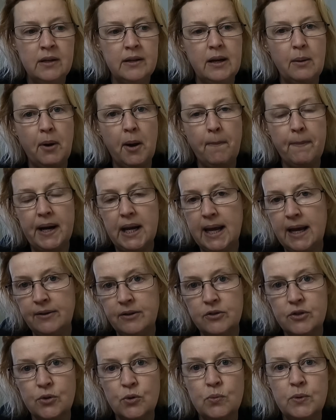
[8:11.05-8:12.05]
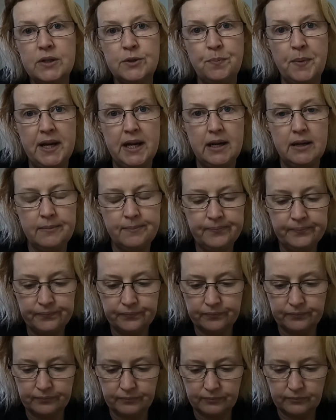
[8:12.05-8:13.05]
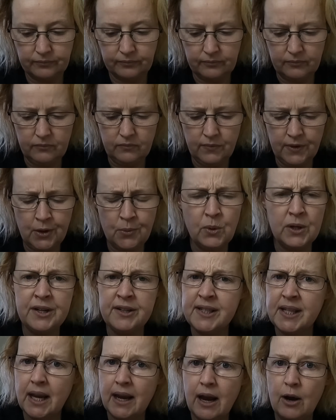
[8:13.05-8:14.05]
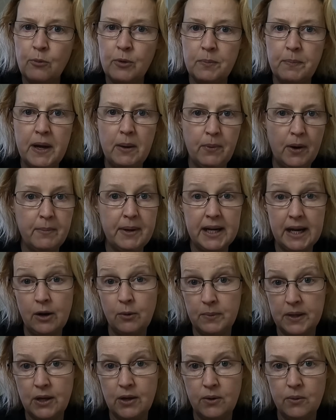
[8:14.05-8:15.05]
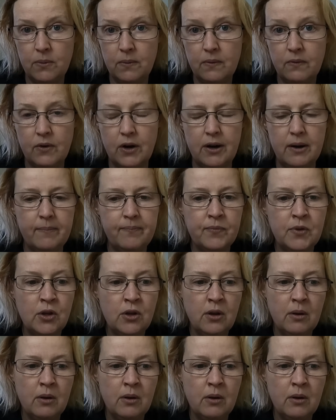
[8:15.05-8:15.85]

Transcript: Now, my plan has always been, when I say help with PIP, I mean help you, right?